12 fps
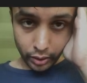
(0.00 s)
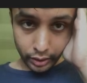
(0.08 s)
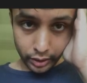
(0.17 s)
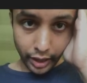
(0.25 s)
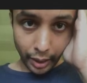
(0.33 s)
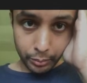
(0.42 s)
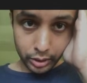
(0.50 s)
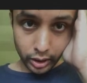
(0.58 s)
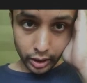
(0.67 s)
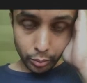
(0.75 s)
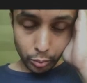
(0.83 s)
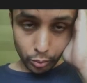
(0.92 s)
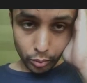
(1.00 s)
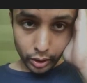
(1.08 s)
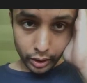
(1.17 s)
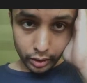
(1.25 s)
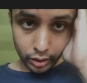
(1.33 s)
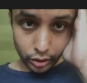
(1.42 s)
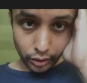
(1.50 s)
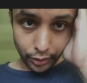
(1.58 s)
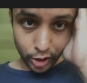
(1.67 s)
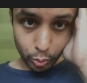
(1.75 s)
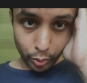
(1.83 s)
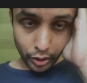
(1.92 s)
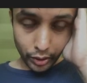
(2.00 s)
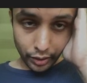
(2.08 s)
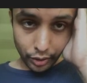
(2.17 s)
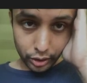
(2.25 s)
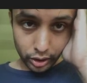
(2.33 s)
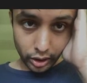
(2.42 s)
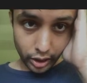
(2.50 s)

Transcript: Like the game state, the difference between this and